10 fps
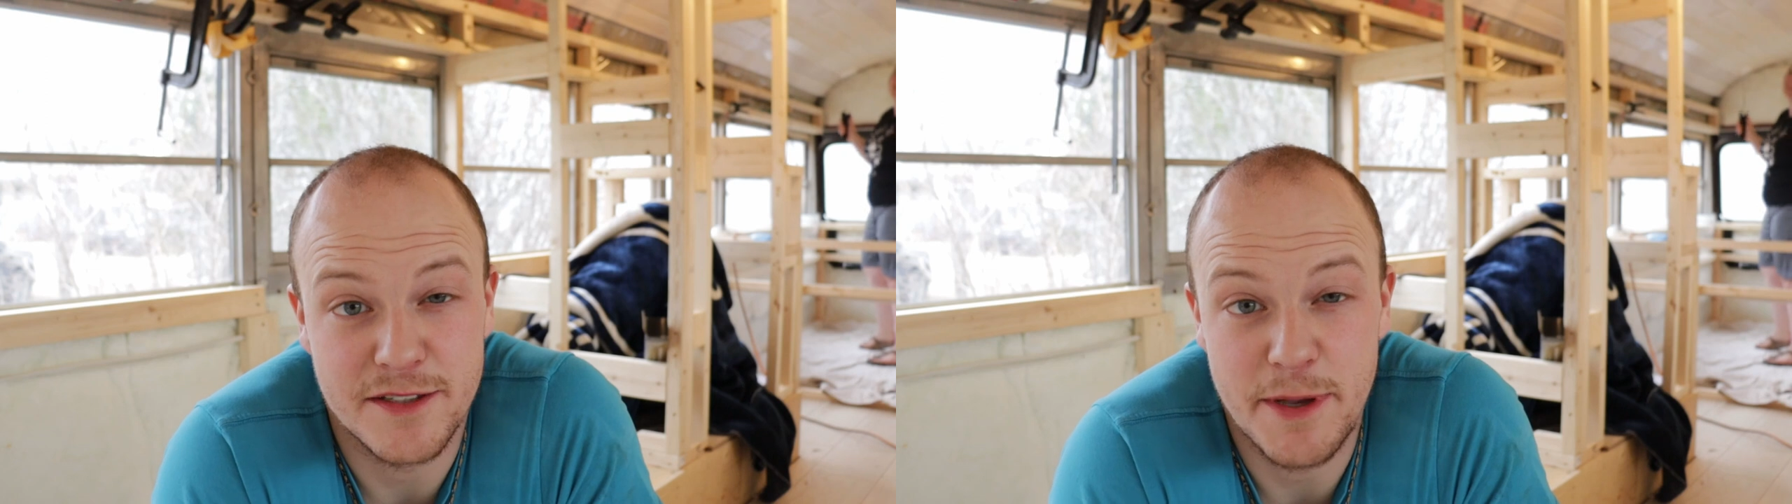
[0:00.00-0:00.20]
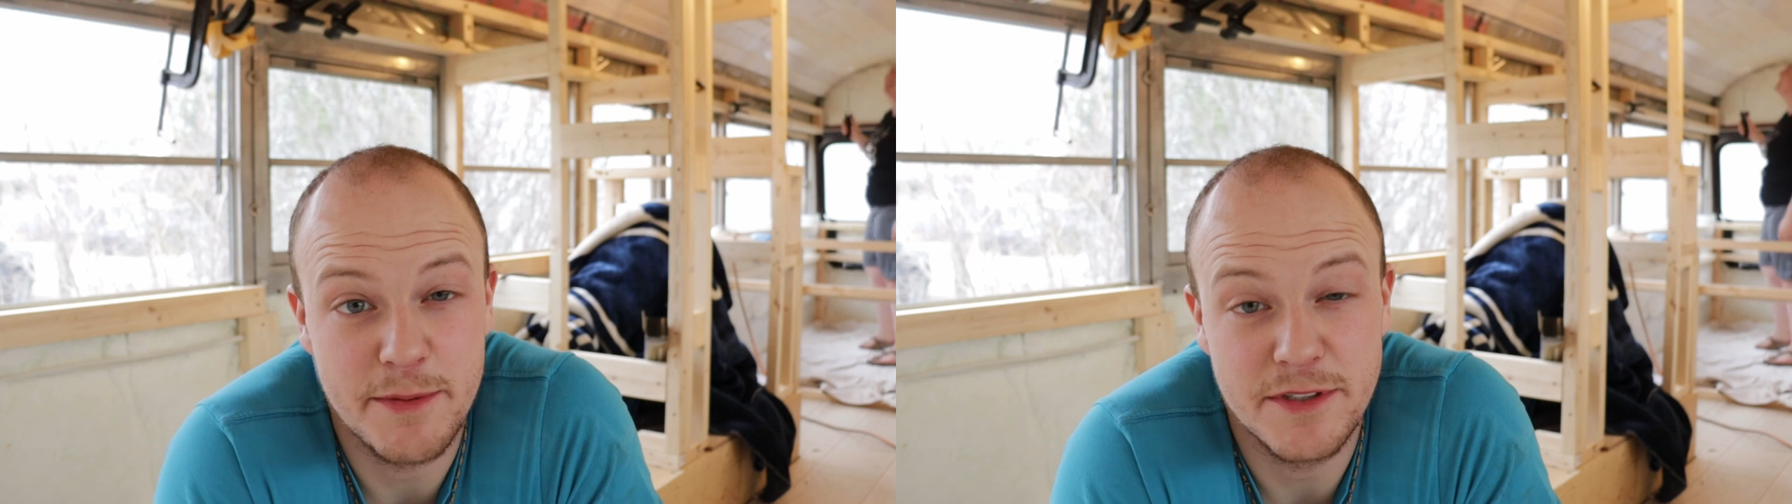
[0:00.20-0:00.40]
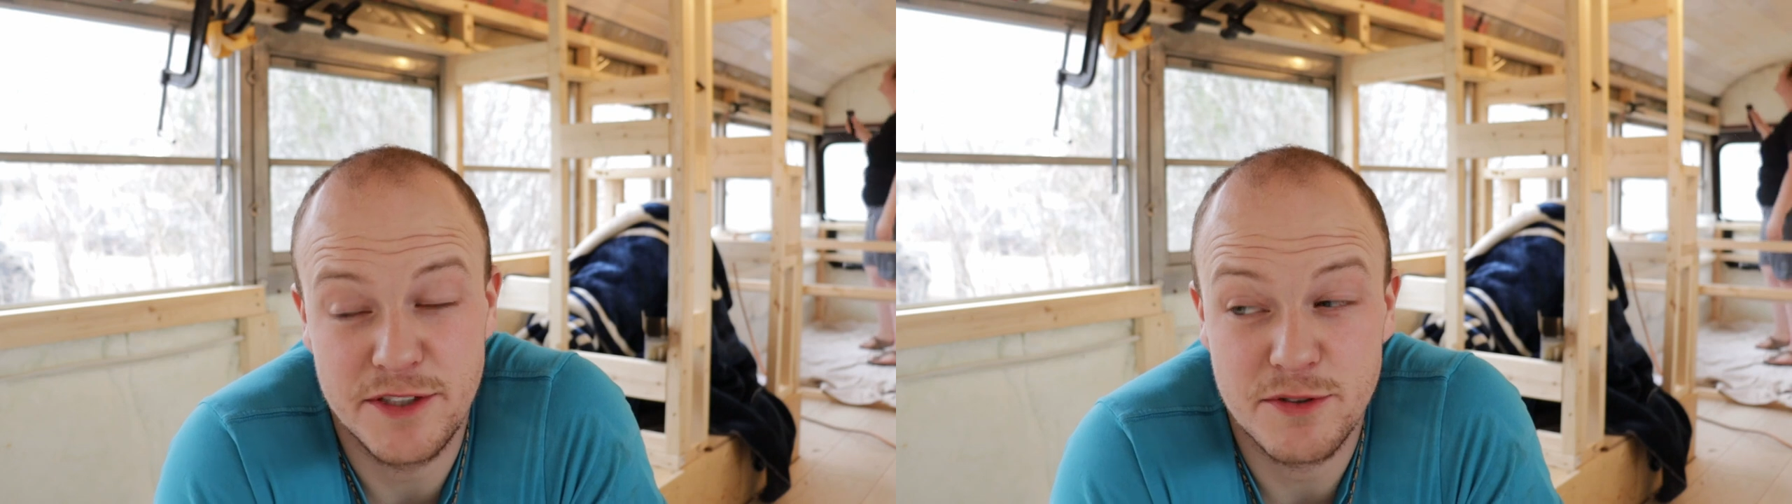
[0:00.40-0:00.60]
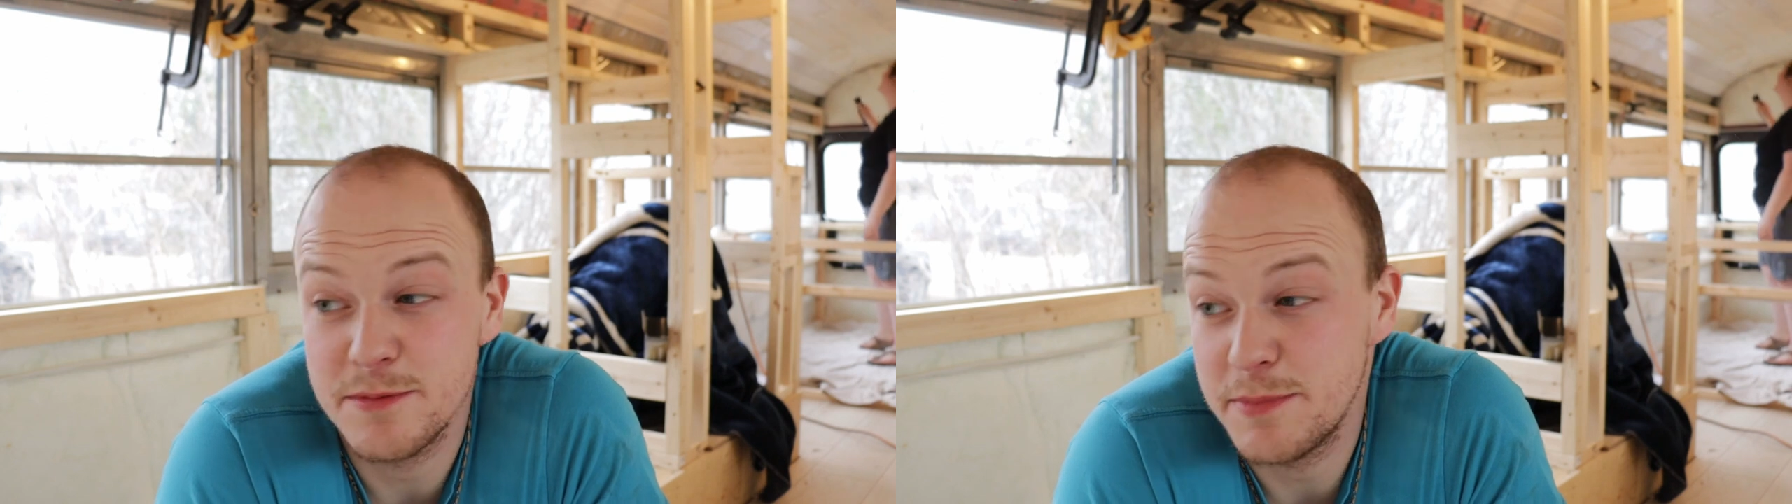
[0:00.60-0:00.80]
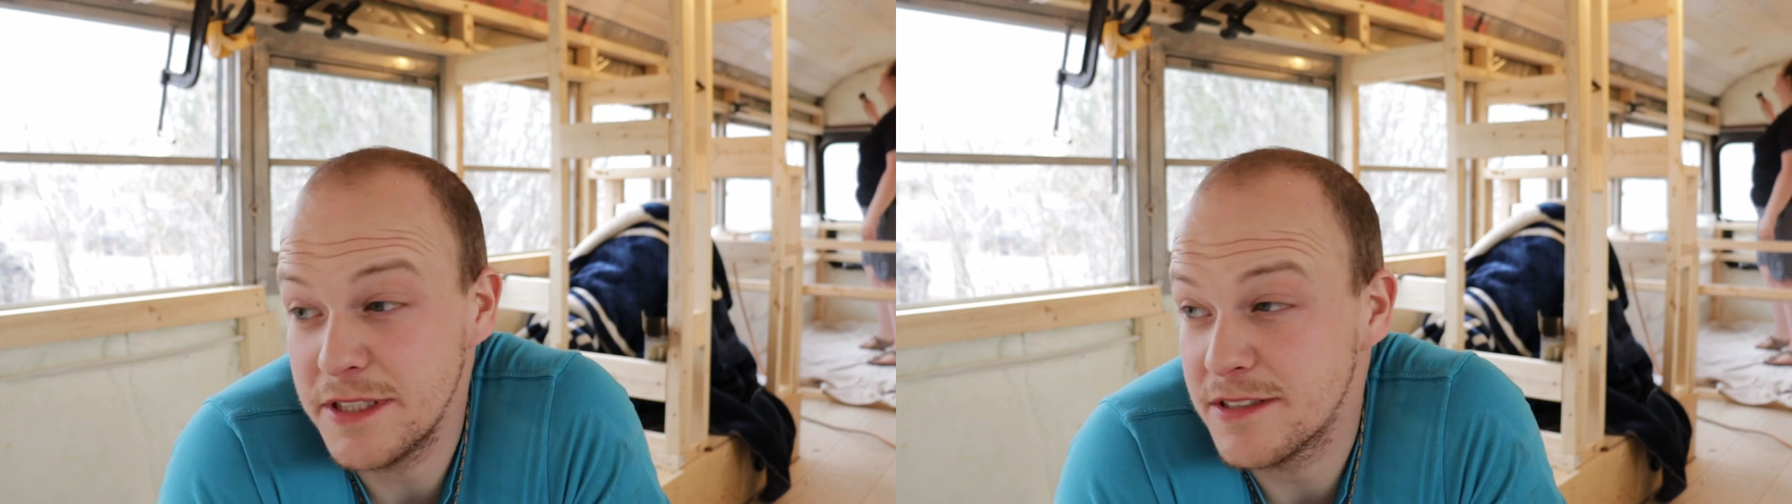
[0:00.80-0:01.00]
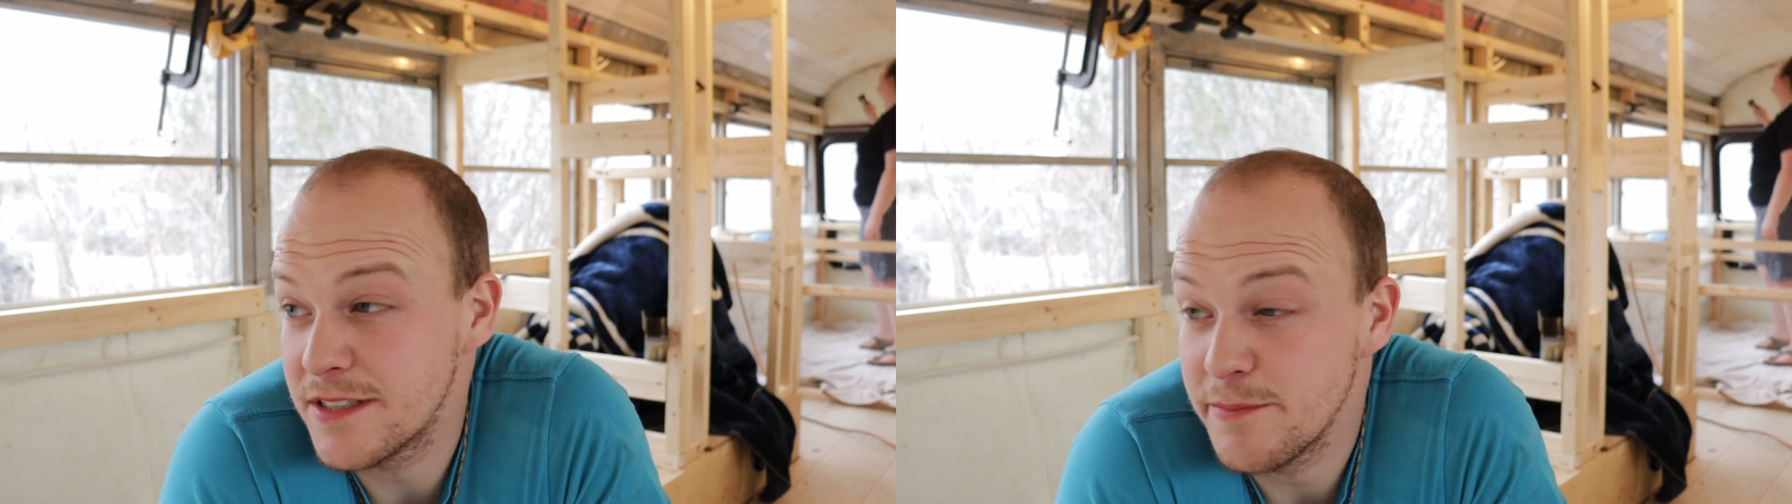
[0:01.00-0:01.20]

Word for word: So maybe I'll just repeat the